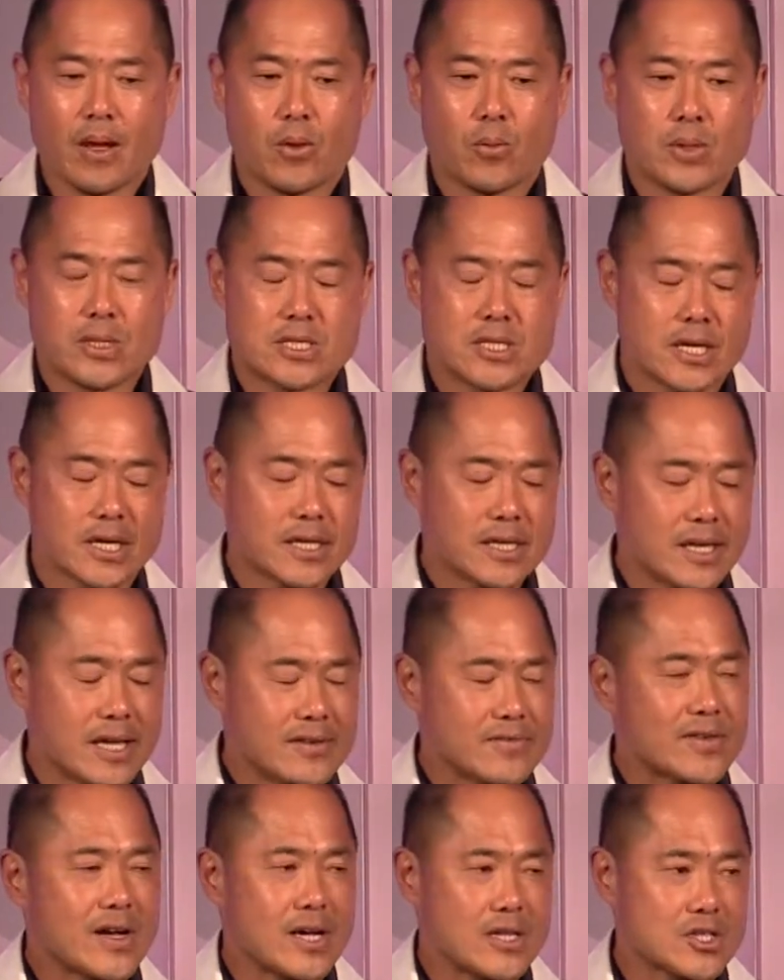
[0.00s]
When Second
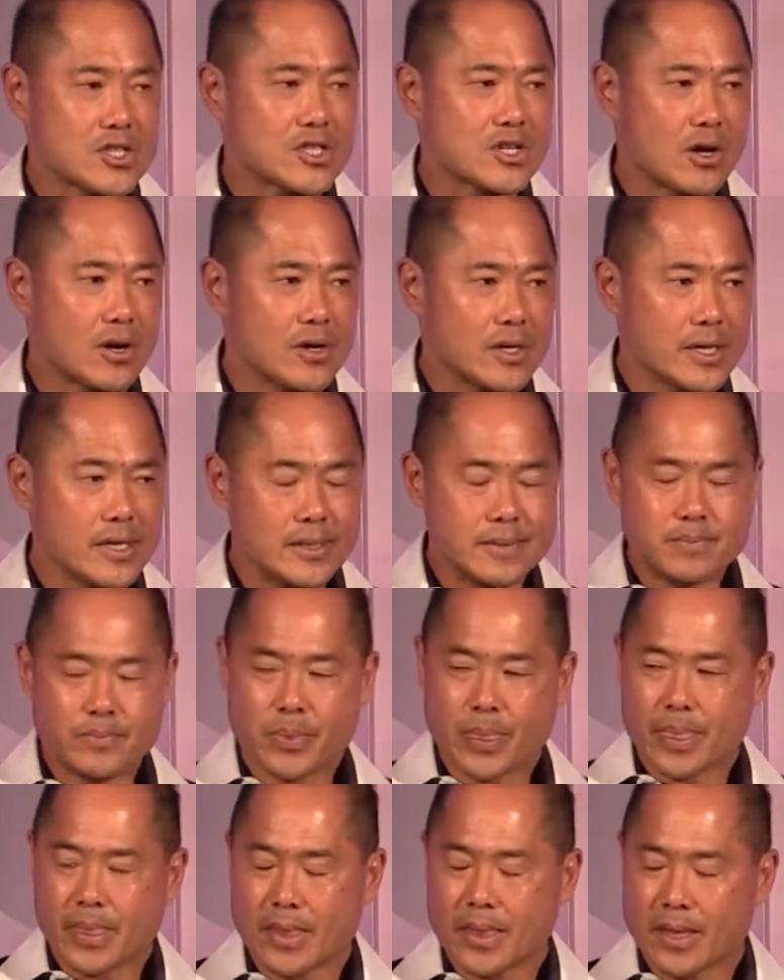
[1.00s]
Life got started,
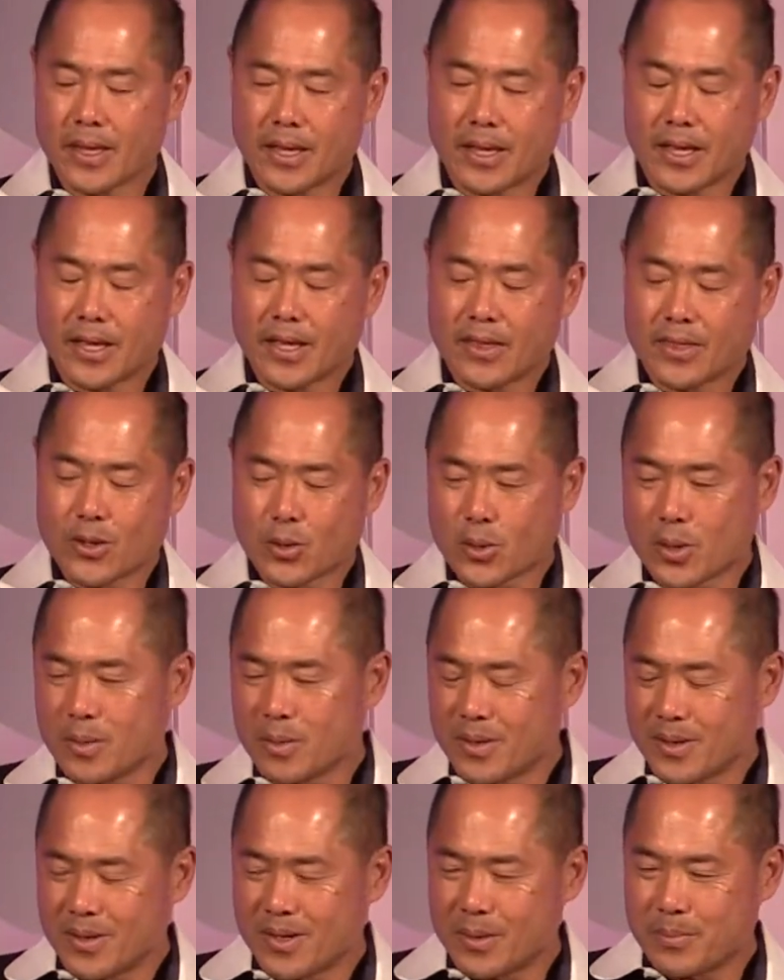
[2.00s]
there
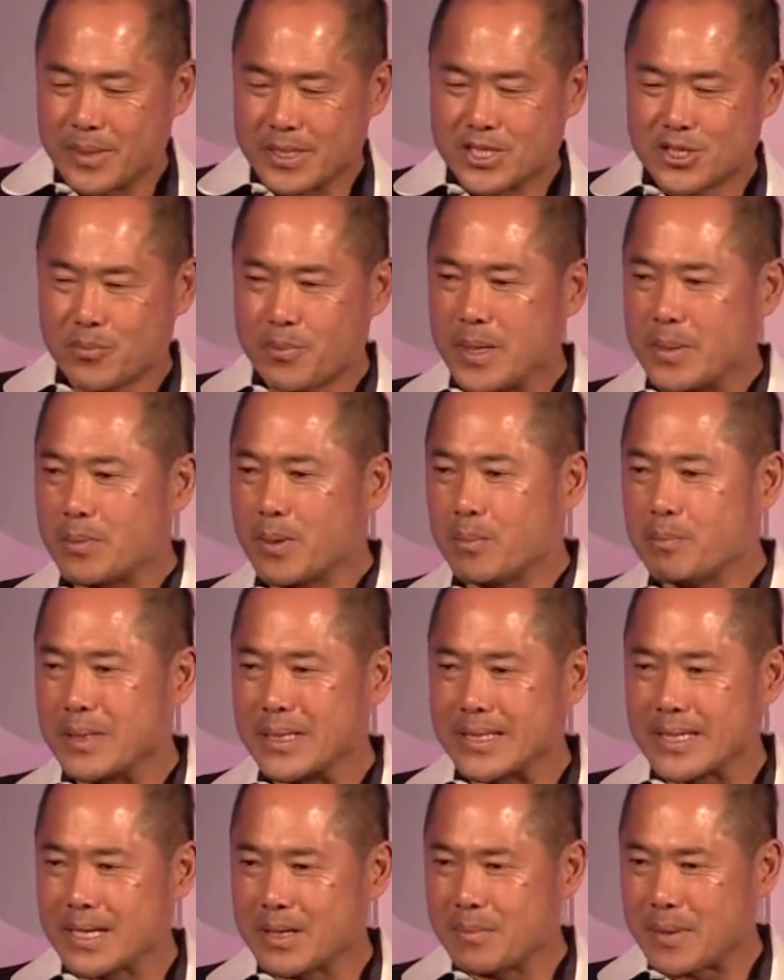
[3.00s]
were a bunch of people
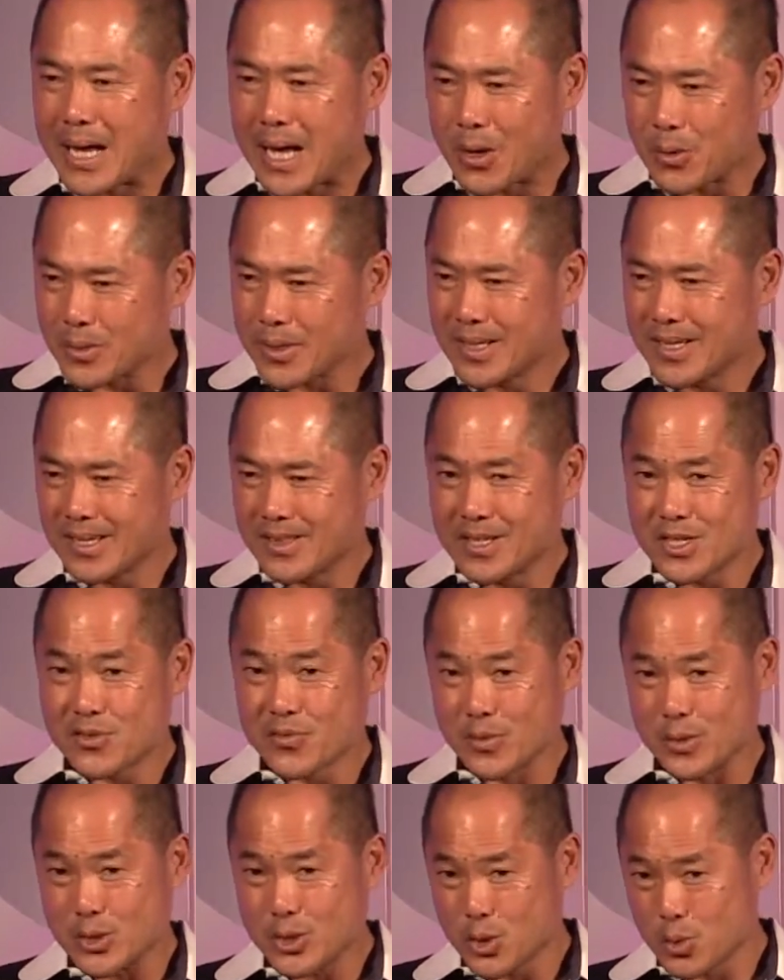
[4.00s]
milling about in this
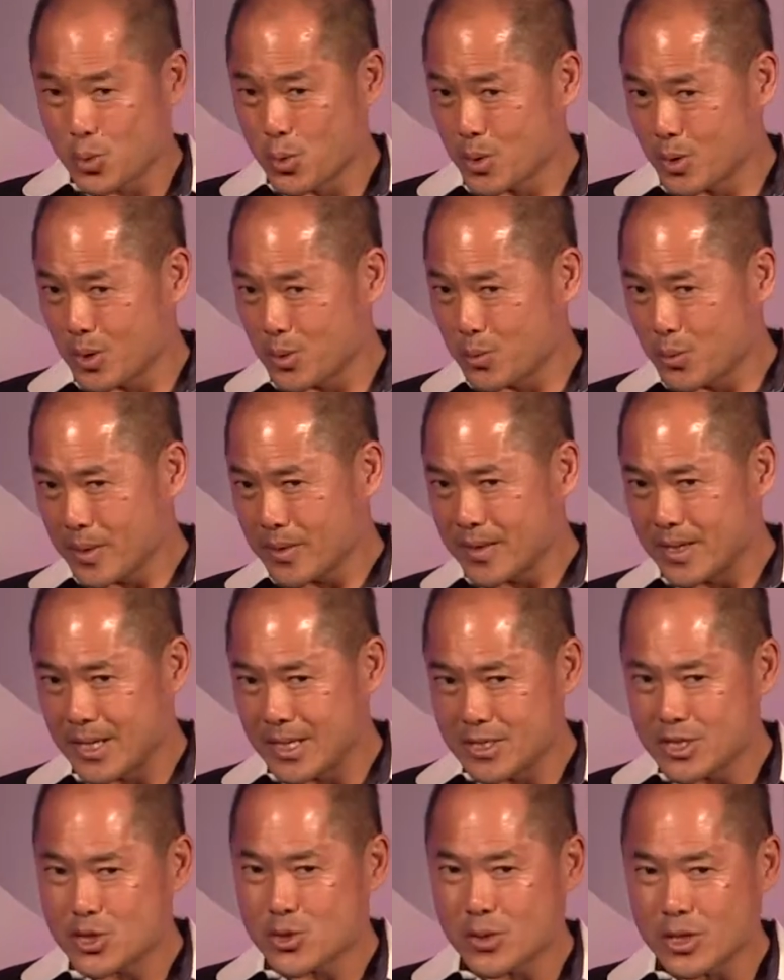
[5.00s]
virtual world with an
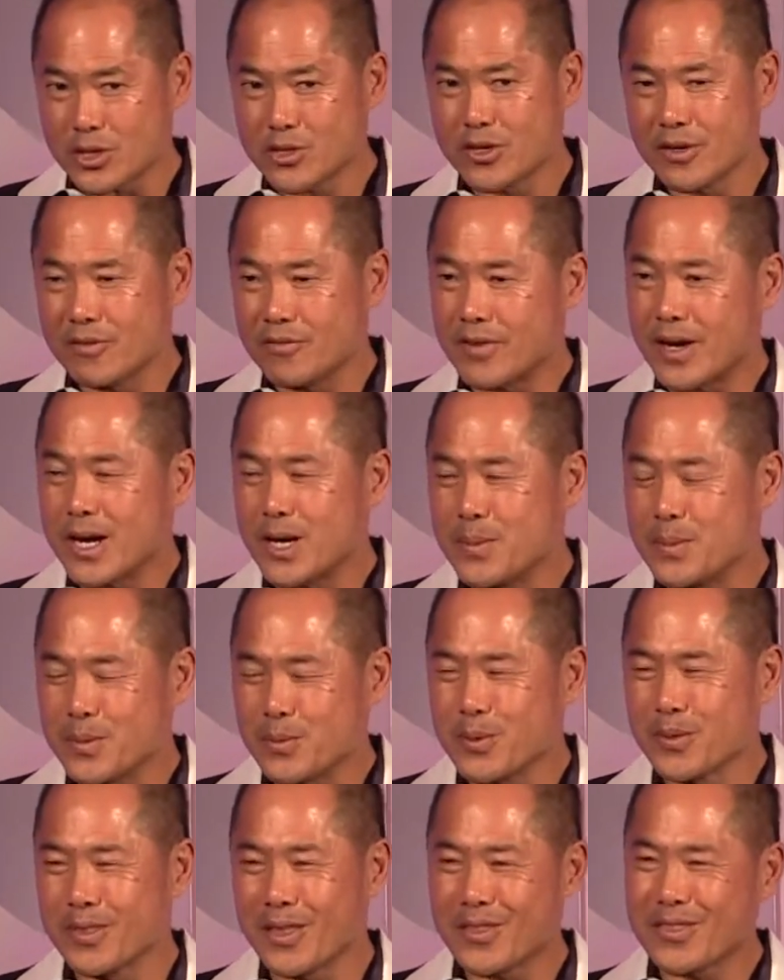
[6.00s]
unstructured
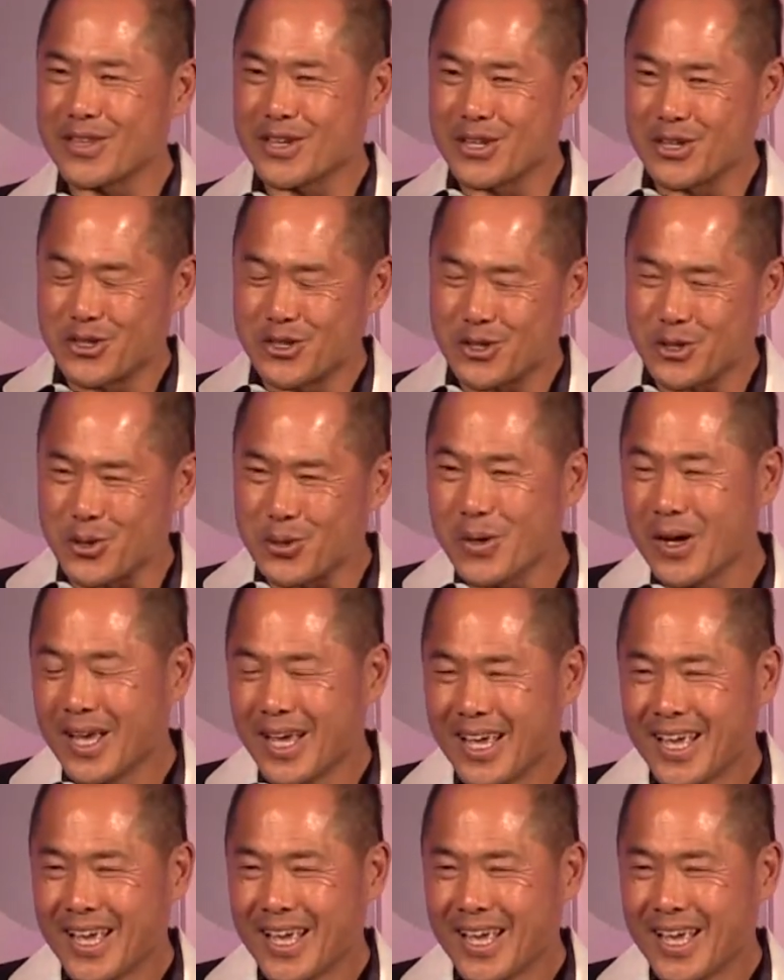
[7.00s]
environment with nothing to do,